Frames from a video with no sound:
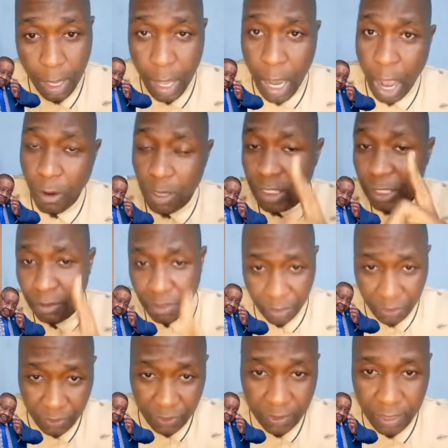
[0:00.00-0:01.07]
I want to tell you
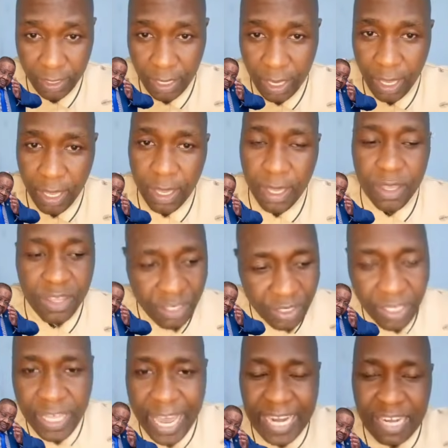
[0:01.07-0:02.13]
this. This
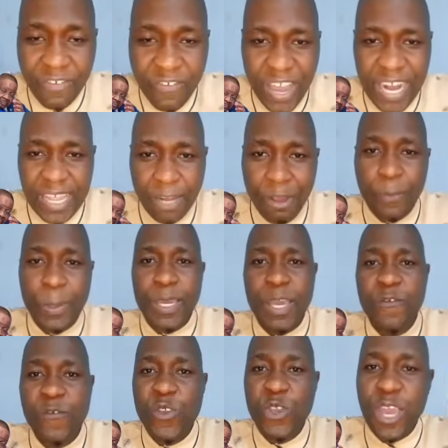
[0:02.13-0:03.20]
is the advantage that you have.
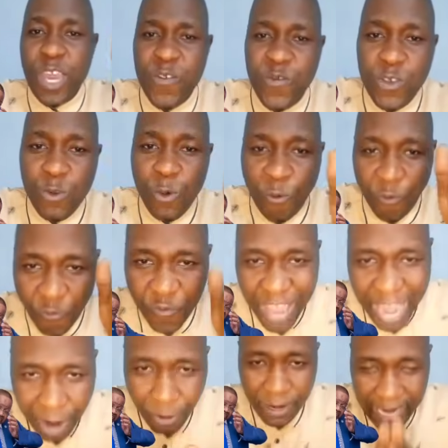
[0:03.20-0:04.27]
If you
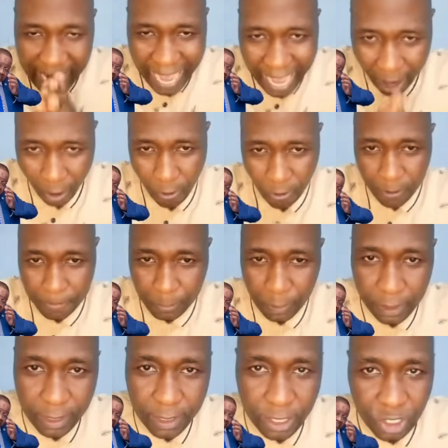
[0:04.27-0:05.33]
fail now,
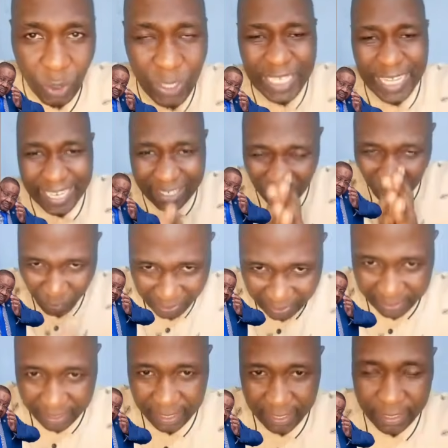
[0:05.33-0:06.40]
don't
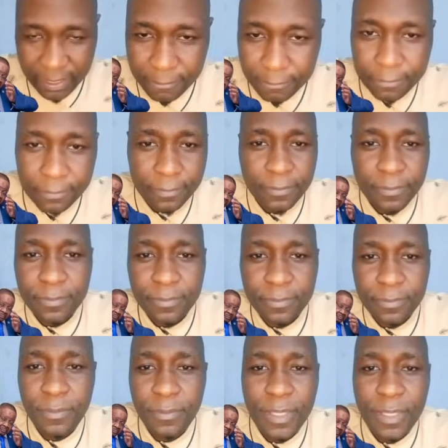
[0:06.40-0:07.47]
expect
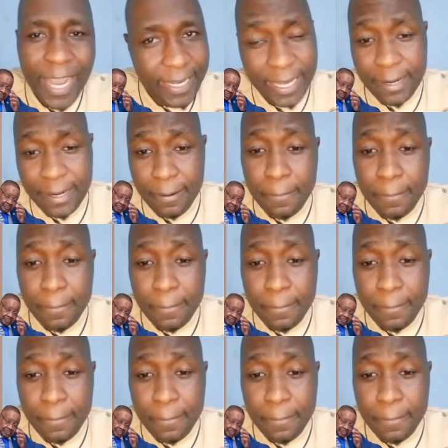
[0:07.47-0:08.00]
again.